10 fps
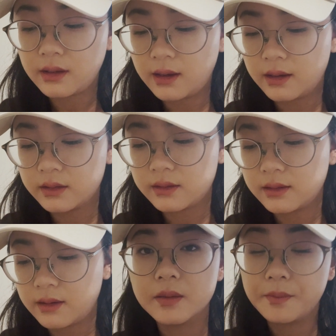and
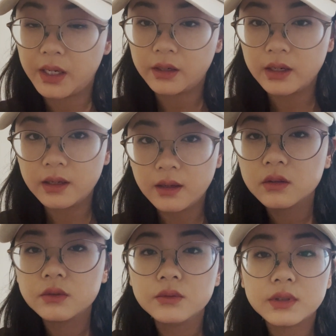Mary,
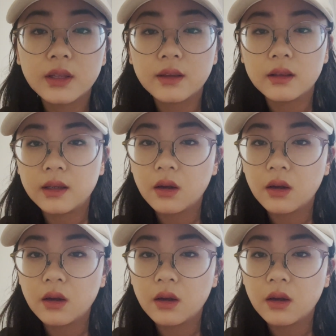who said that they